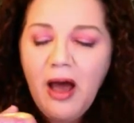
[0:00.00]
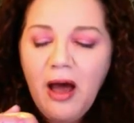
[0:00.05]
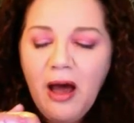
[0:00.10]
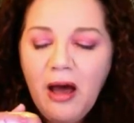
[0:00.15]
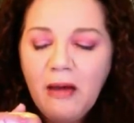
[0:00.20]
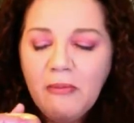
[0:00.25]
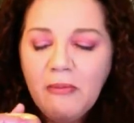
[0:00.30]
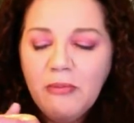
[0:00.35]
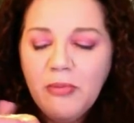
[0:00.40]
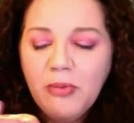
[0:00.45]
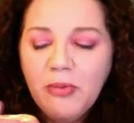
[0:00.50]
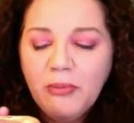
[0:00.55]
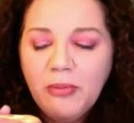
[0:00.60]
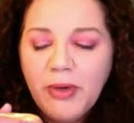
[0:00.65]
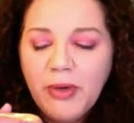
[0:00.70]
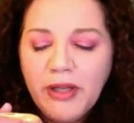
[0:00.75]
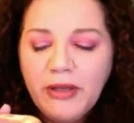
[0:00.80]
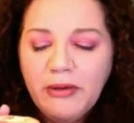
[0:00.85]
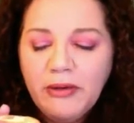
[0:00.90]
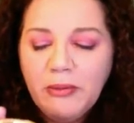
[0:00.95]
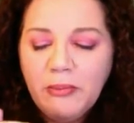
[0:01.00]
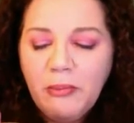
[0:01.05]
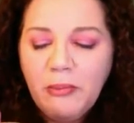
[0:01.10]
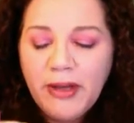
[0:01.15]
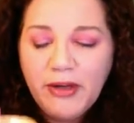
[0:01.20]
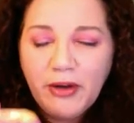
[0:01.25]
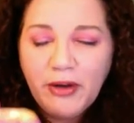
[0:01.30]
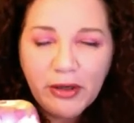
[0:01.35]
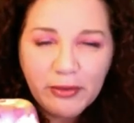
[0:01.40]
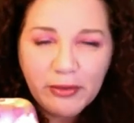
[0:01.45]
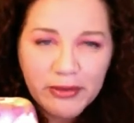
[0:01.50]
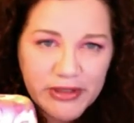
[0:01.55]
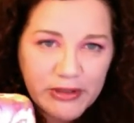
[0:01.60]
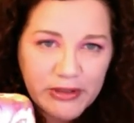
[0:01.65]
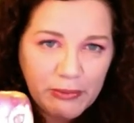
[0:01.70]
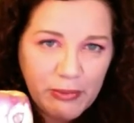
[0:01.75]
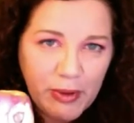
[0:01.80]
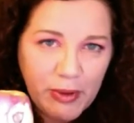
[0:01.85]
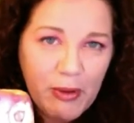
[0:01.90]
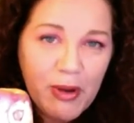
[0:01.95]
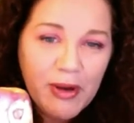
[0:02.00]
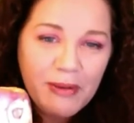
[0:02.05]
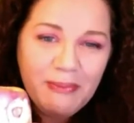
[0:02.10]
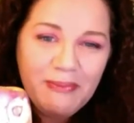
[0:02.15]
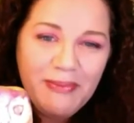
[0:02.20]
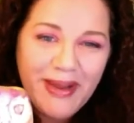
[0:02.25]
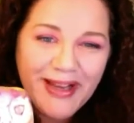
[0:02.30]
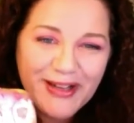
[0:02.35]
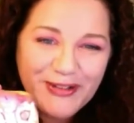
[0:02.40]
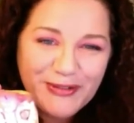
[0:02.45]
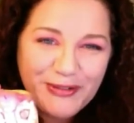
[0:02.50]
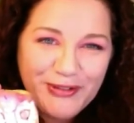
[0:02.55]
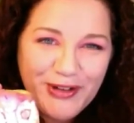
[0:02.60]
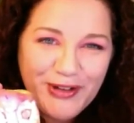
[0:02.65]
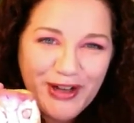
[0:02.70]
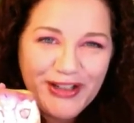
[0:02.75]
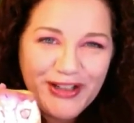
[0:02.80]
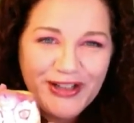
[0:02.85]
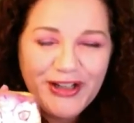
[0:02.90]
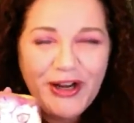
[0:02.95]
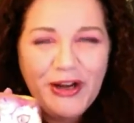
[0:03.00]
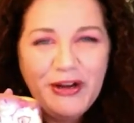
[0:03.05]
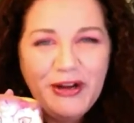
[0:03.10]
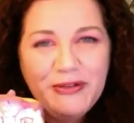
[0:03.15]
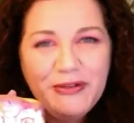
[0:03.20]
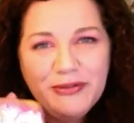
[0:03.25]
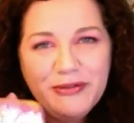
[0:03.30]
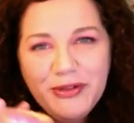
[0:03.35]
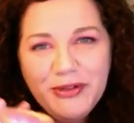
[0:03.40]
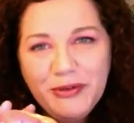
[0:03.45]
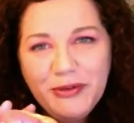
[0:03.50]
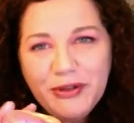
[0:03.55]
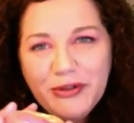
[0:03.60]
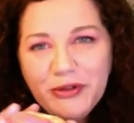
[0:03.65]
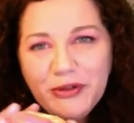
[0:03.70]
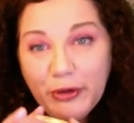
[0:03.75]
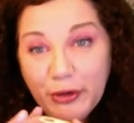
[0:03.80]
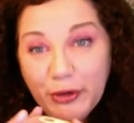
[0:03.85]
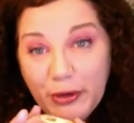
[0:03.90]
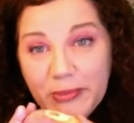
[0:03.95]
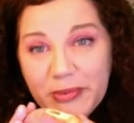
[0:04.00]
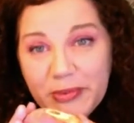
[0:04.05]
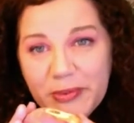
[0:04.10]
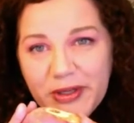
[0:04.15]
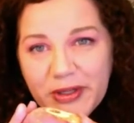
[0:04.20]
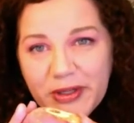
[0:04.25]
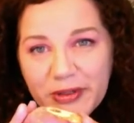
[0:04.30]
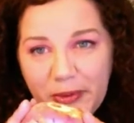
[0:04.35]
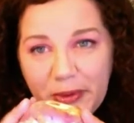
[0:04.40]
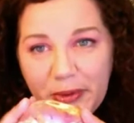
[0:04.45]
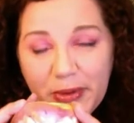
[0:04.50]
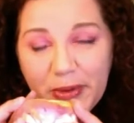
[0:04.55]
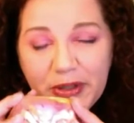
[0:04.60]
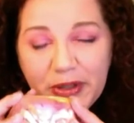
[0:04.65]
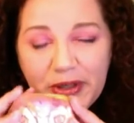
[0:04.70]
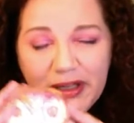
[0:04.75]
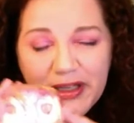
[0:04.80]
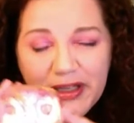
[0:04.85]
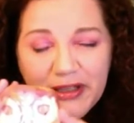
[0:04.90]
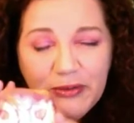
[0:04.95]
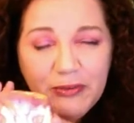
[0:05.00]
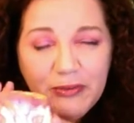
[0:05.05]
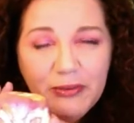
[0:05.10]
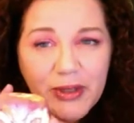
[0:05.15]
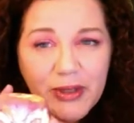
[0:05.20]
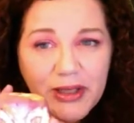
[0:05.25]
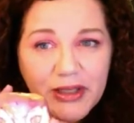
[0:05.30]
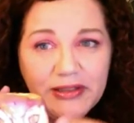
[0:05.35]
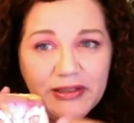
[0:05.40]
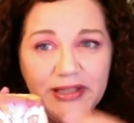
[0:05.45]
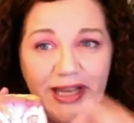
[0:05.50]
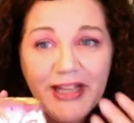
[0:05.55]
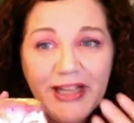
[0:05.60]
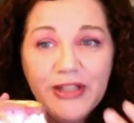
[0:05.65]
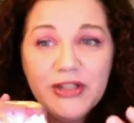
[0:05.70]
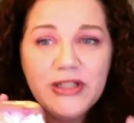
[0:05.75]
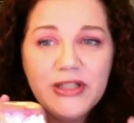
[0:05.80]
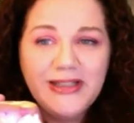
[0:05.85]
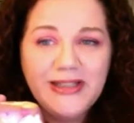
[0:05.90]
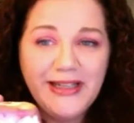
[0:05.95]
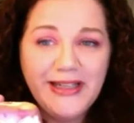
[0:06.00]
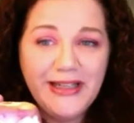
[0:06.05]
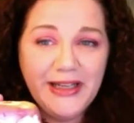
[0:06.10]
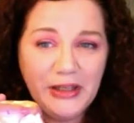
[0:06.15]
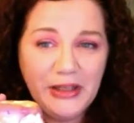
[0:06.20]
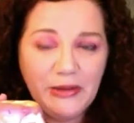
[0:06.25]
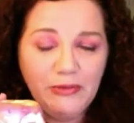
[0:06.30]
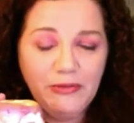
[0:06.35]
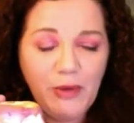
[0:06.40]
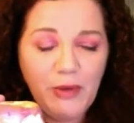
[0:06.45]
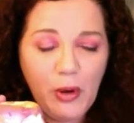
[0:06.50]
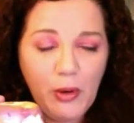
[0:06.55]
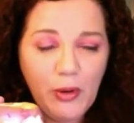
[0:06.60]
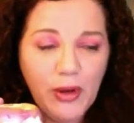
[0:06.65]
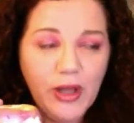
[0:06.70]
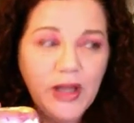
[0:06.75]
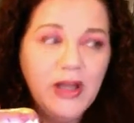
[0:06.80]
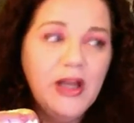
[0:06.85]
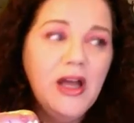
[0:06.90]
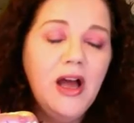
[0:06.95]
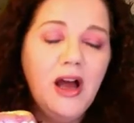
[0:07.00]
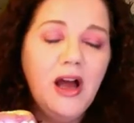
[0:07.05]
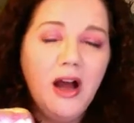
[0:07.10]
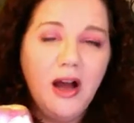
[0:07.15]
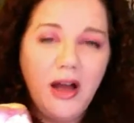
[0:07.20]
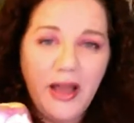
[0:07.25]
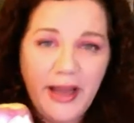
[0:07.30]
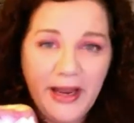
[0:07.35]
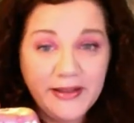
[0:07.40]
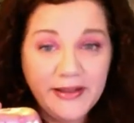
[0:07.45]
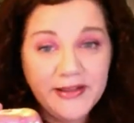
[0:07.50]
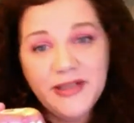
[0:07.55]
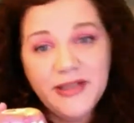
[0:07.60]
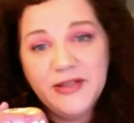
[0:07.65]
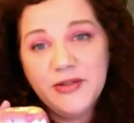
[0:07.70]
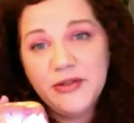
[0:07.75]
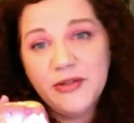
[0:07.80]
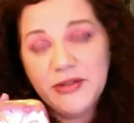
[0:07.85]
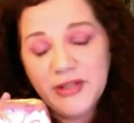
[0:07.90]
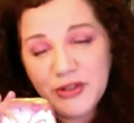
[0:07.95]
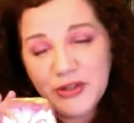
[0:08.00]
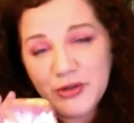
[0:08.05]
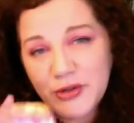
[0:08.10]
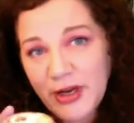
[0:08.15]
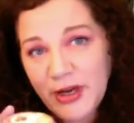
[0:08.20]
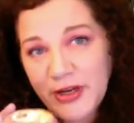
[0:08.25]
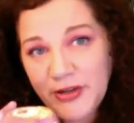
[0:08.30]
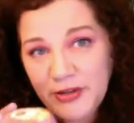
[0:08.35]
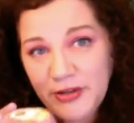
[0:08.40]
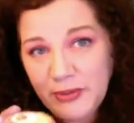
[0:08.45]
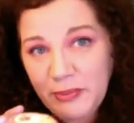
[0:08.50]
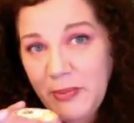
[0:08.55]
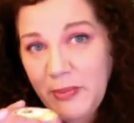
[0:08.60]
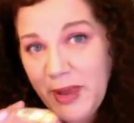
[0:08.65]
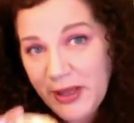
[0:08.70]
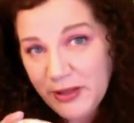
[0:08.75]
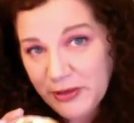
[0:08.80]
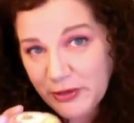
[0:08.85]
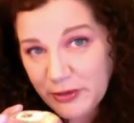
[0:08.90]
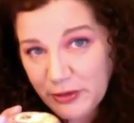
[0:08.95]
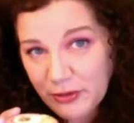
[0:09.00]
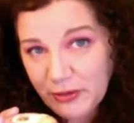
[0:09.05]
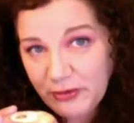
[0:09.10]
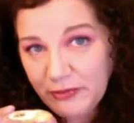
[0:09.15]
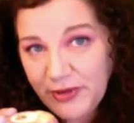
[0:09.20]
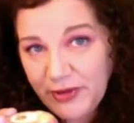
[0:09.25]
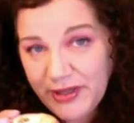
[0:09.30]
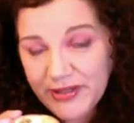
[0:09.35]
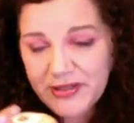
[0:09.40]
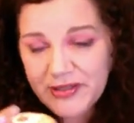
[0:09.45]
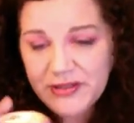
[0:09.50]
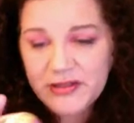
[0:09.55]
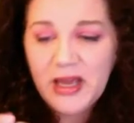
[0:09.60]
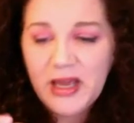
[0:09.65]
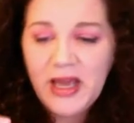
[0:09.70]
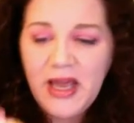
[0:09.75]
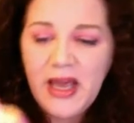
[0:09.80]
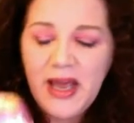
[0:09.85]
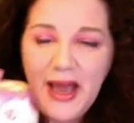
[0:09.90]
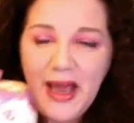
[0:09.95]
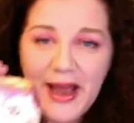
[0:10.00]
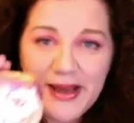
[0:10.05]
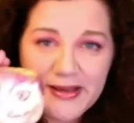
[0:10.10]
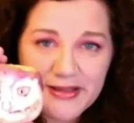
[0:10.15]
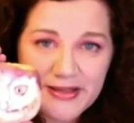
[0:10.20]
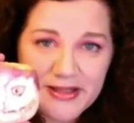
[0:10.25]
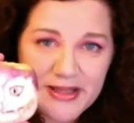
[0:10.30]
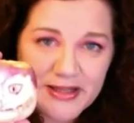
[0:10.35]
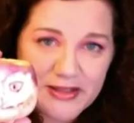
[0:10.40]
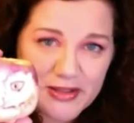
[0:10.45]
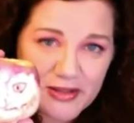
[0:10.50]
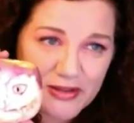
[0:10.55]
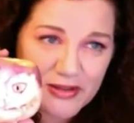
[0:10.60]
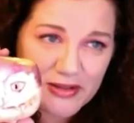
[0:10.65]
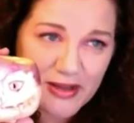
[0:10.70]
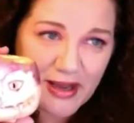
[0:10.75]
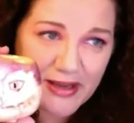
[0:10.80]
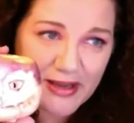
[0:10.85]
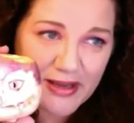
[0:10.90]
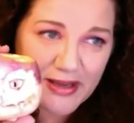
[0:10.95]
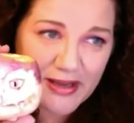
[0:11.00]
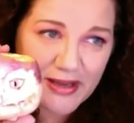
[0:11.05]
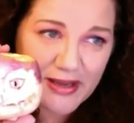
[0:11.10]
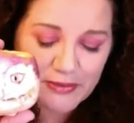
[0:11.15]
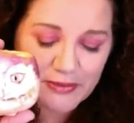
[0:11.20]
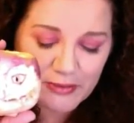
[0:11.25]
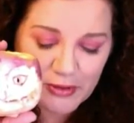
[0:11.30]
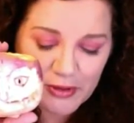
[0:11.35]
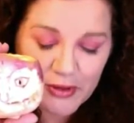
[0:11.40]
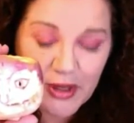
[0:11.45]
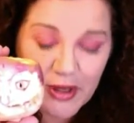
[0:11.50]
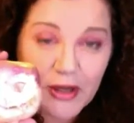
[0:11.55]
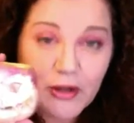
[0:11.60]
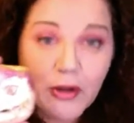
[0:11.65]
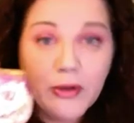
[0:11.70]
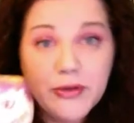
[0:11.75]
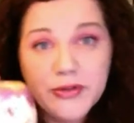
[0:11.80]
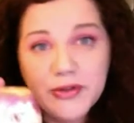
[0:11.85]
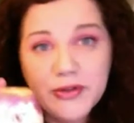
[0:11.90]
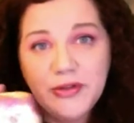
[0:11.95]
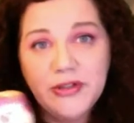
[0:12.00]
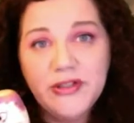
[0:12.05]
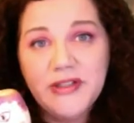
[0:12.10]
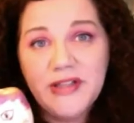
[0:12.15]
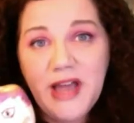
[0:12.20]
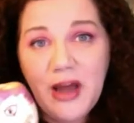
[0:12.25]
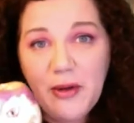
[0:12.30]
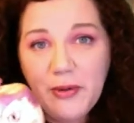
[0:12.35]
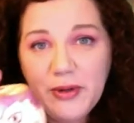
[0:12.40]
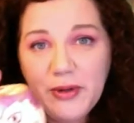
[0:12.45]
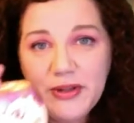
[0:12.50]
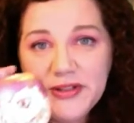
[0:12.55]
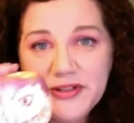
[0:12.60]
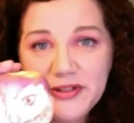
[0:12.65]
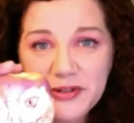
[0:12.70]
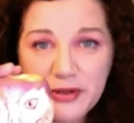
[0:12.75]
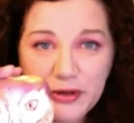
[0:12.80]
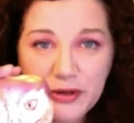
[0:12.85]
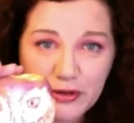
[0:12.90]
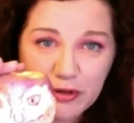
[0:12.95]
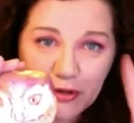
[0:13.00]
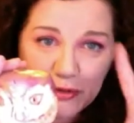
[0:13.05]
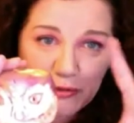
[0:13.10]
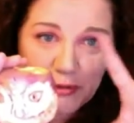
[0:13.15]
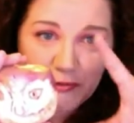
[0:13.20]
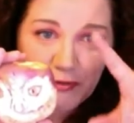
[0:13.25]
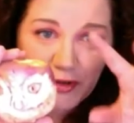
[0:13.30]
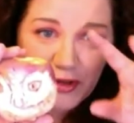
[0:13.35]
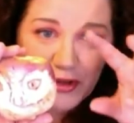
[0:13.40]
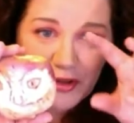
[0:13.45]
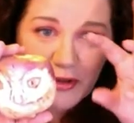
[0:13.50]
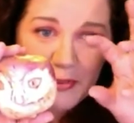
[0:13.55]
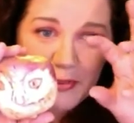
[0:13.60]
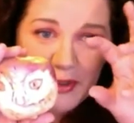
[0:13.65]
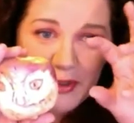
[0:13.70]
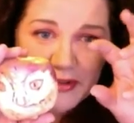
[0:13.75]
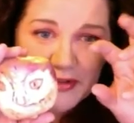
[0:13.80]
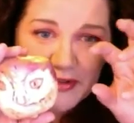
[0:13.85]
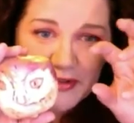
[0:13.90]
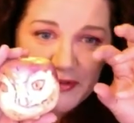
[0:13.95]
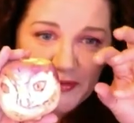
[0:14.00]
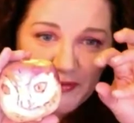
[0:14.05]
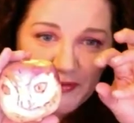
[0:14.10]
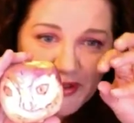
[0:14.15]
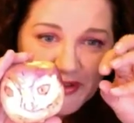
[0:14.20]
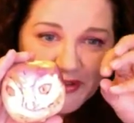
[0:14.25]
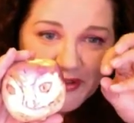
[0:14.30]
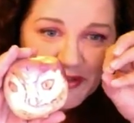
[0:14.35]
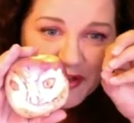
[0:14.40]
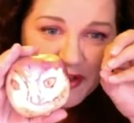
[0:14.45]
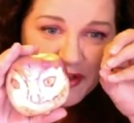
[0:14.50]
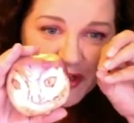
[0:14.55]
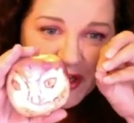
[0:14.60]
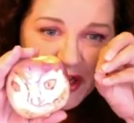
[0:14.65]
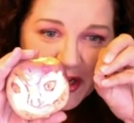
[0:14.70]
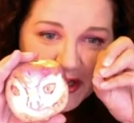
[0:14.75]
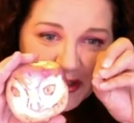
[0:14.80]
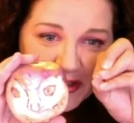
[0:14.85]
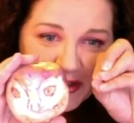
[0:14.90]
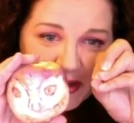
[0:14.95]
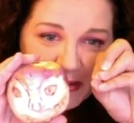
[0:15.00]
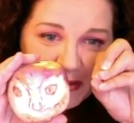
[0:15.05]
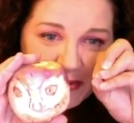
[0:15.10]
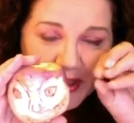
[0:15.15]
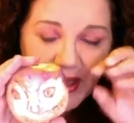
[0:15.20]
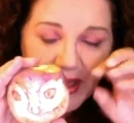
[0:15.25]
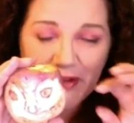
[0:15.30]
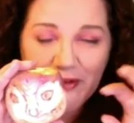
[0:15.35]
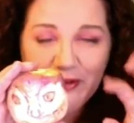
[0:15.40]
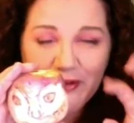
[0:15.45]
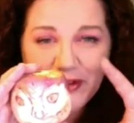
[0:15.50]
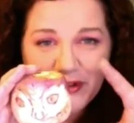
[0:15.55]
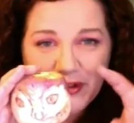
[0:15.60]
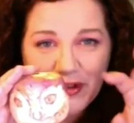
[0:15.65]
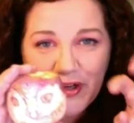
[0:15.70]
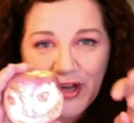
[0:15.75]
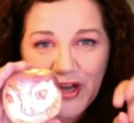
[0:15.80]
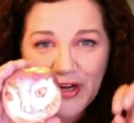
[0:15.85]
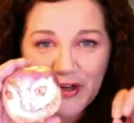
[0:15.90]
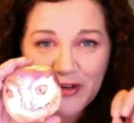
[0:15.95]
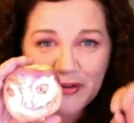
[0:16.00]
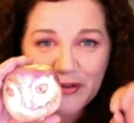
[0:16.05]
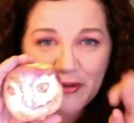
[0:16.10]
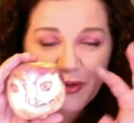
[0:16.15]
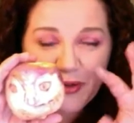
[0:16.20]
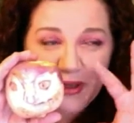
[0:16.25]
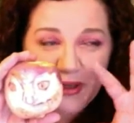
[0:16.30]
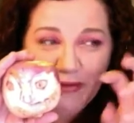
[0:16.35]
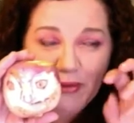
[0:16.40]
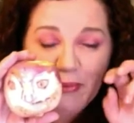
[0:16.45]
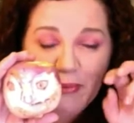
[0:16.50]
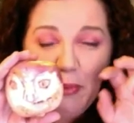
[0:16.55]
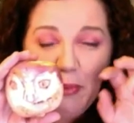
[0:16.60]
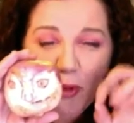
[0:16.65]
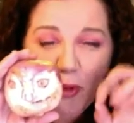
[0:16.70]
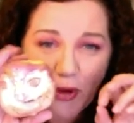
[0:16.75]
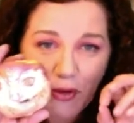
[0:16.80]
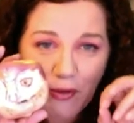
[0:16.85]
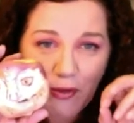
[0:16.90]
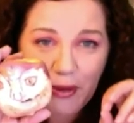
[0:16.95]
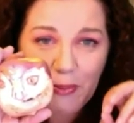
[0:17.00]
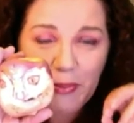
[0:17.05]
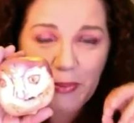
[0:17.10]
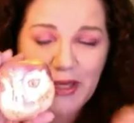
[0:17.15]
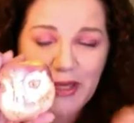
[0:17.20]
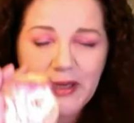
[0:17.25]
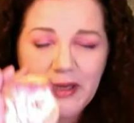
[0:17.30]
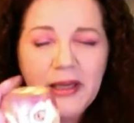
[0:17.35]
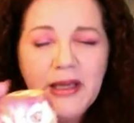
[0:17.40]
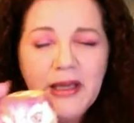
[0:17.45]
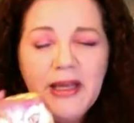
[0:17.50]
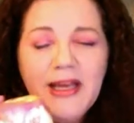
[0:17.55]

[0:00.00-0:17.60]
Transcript: Um, when my daughter was little, we would make fun of doing the turnips because we would in, intentionally invoke ancestors in trying to make the turnip faces. As this as the you get closer to Samhain, this is going to shrivel a little bit, and so the face is going to kind of come together and look kind of even more creepy.